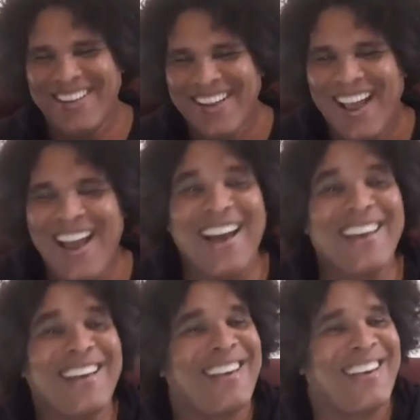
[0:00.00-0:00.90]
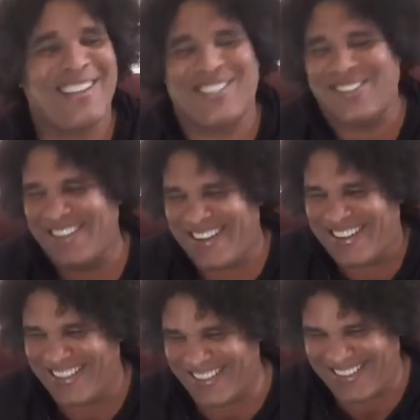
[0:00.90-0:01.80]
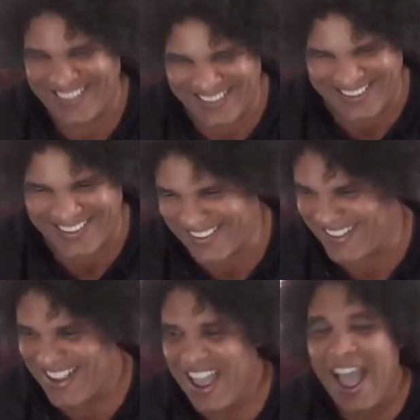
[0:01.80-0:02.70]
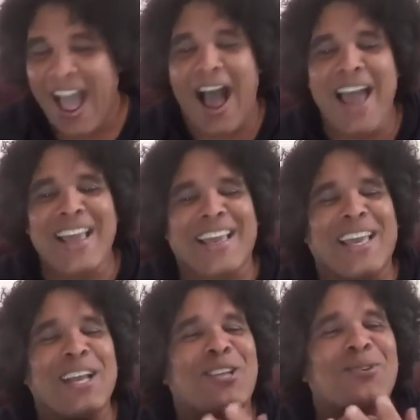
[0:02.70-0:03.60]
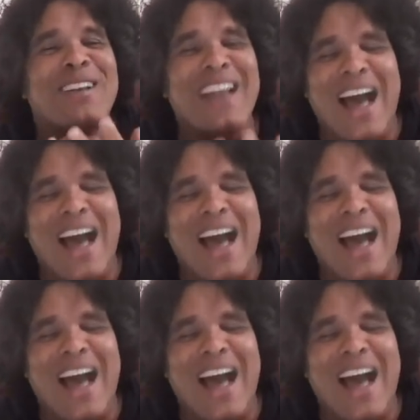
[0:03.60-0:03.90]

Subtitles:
I kid you. I kid you not.